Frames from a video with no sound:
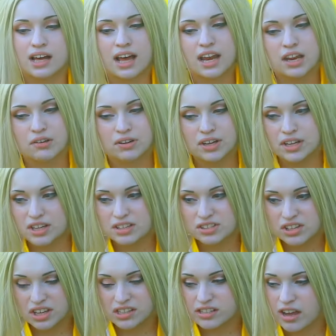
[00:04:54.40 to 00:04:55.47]
Anyway, he's,
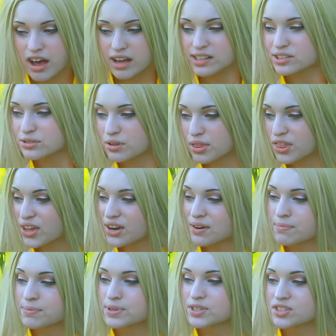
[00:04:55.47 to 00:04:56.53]
like, talking to a
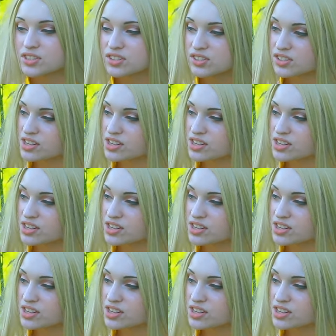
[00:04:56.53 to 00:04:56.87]
therapist. He's